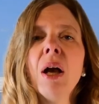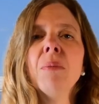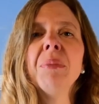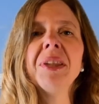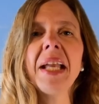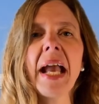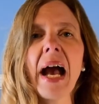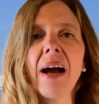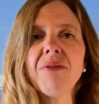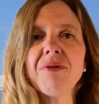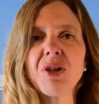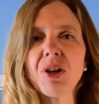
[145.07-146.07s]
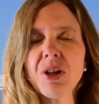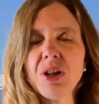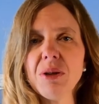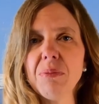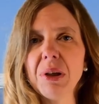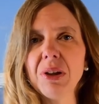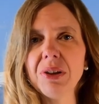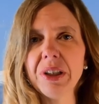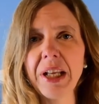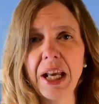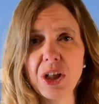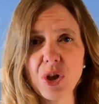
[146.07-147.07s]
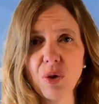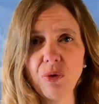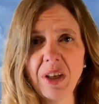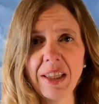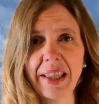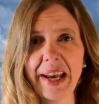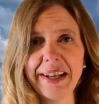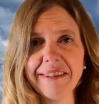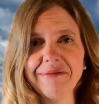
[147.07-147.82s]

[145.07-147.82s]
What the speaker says: but they have started to build an HOV lane.